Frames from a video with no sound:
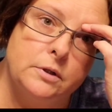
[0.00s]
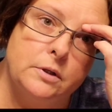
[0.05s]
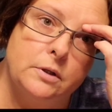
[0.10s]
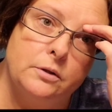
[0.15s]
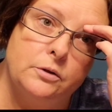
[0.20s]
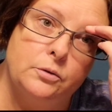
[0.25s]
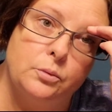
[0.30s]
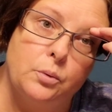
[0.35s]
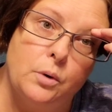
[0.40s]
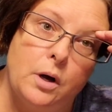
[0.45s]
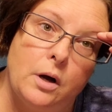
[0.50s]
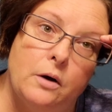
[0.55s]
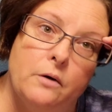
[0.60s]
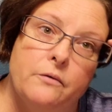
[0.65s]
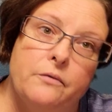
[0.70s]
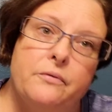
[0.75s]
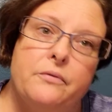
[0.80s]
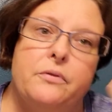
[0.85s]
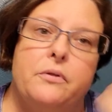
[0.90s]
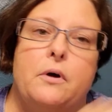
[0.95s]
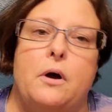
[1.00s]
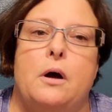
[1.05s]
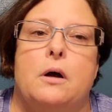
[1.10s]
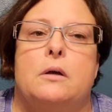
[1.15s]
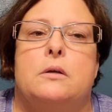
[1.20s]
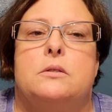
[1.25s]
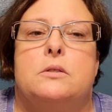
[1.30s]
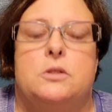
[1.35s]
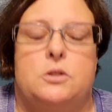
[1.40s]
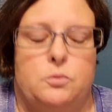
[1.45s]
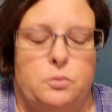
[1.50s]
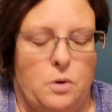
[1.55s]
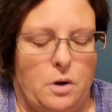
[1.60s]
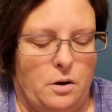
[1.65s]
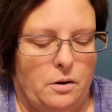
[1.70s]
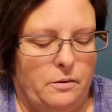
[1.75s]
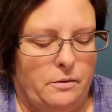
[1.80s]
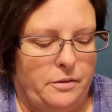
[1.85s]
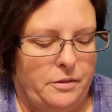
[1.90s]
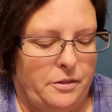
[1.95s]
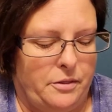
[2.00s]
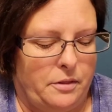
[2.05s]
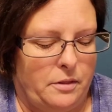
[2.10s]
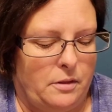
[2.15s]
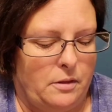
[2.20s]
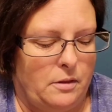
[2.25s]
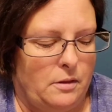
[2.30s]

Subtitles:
the 12th, August 12th,